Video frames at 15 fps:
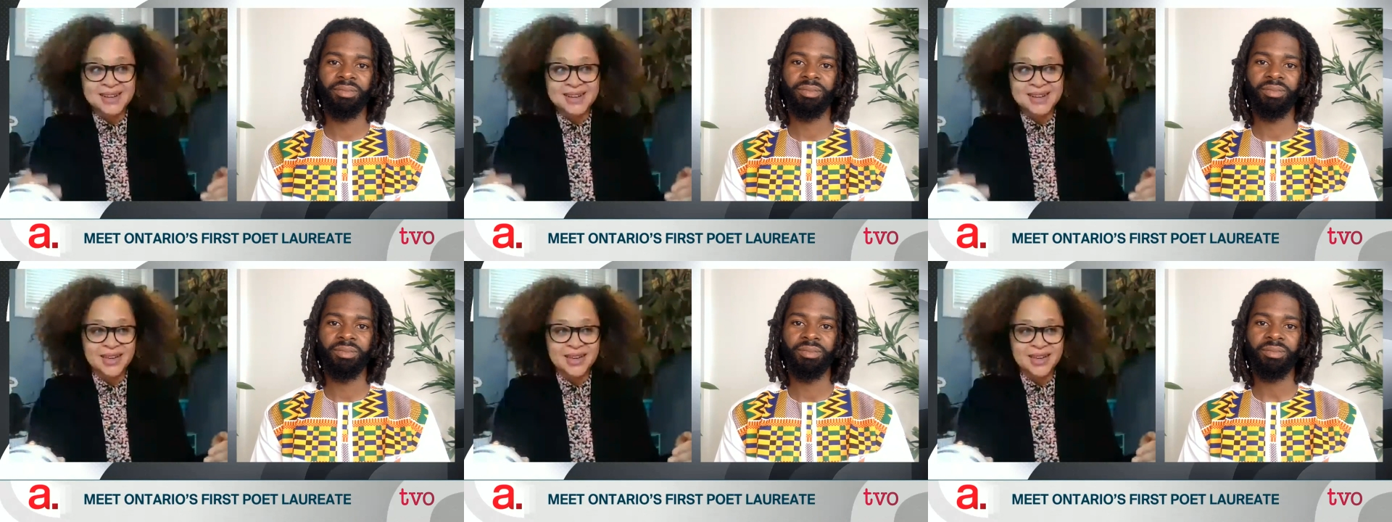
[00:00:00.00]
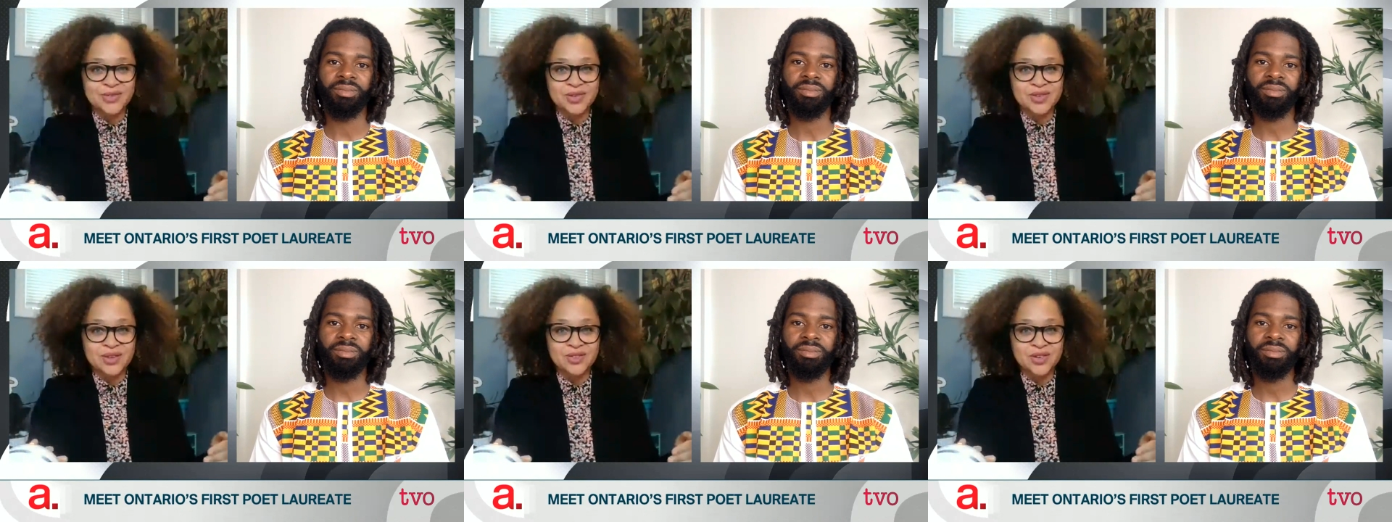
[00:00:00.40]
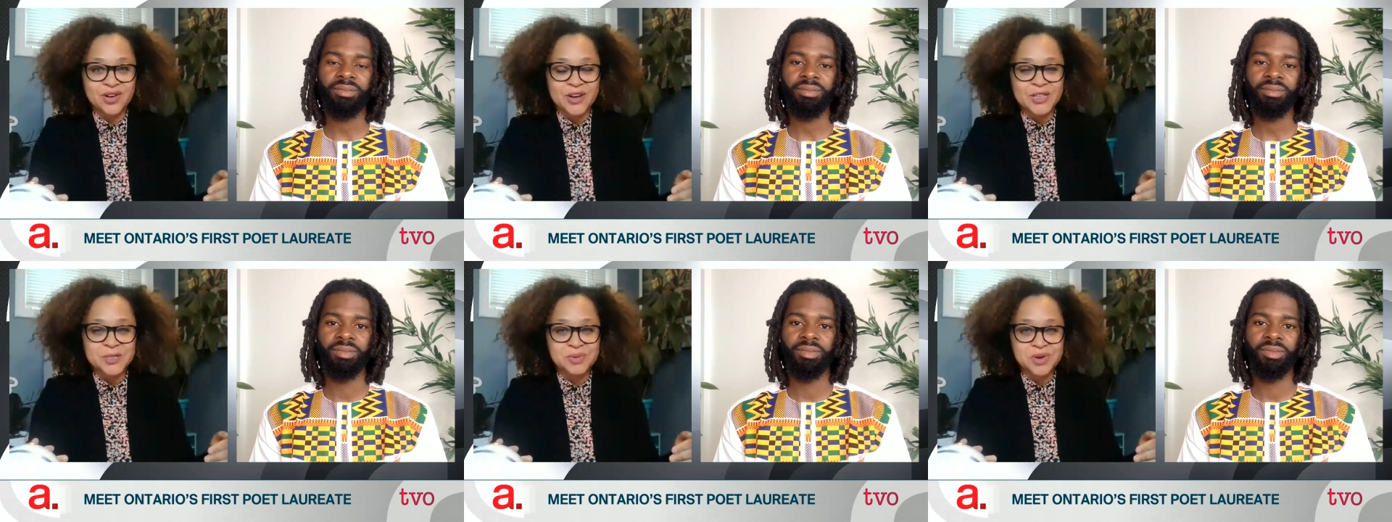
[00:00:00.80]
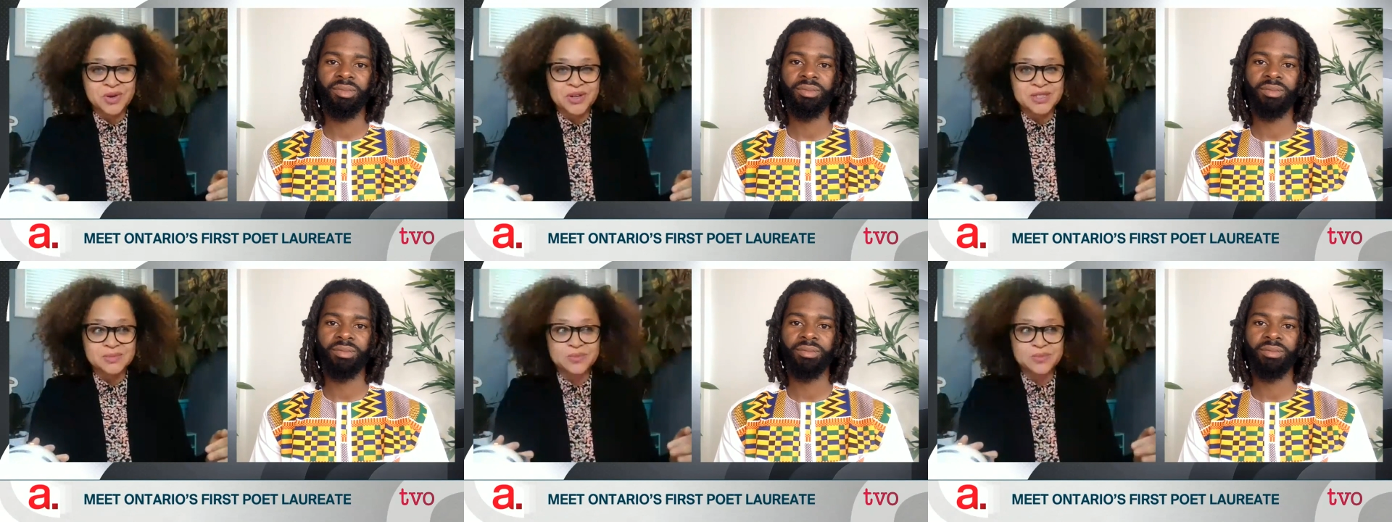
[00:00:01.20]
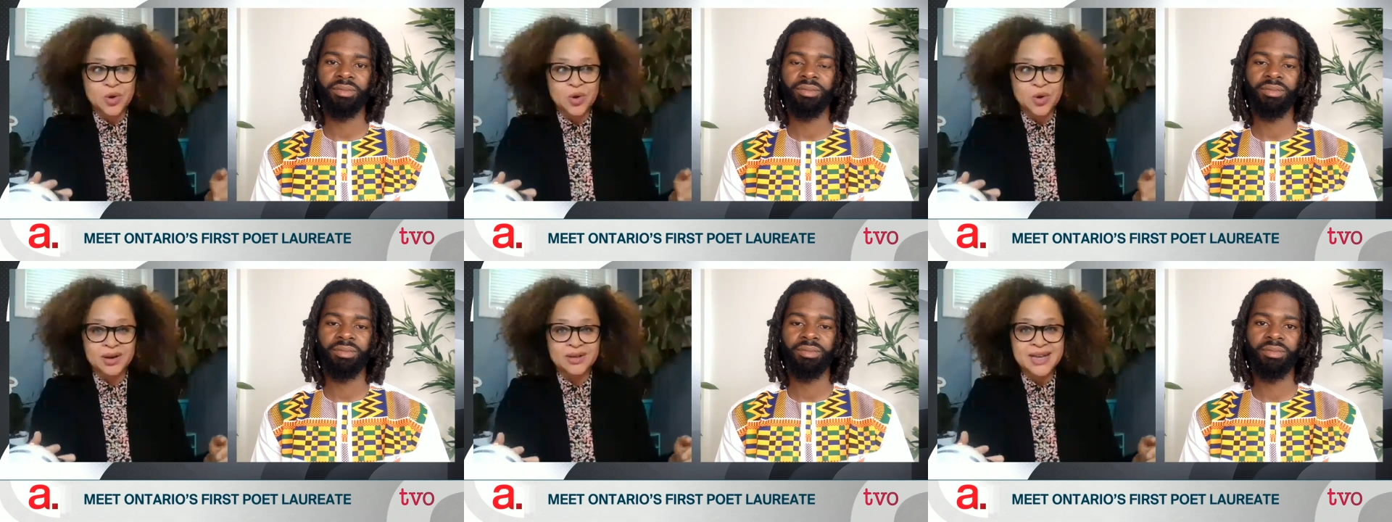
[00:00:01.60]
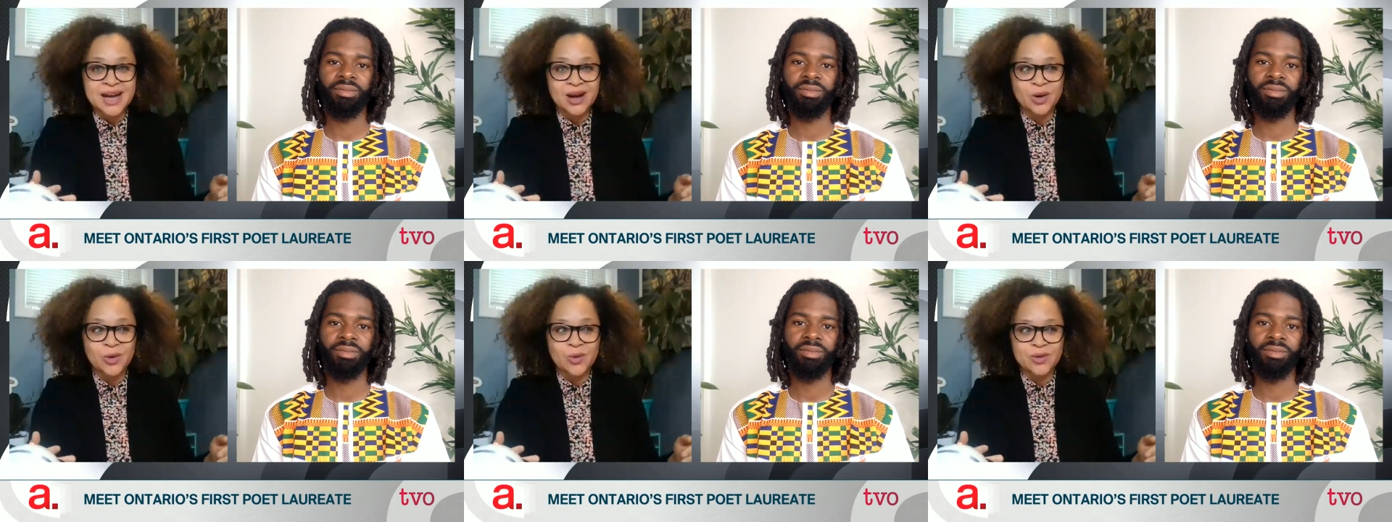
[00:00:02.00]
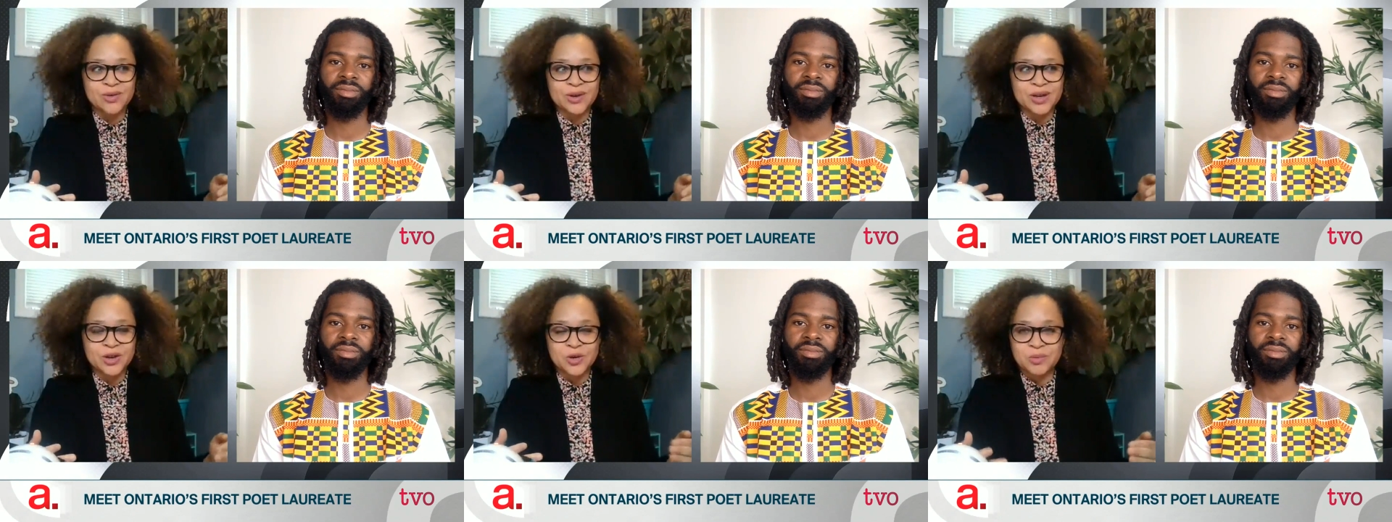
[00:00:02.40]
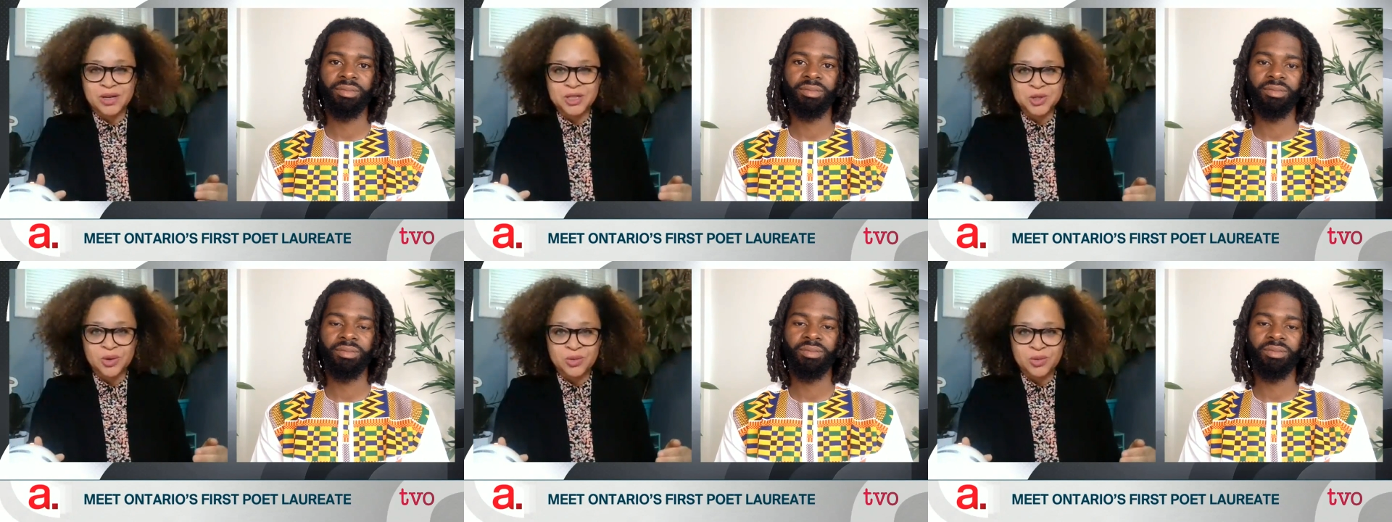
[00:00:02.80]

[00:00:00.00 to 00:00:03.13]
Speaker 1: experienced brokenness, how can you measure growth?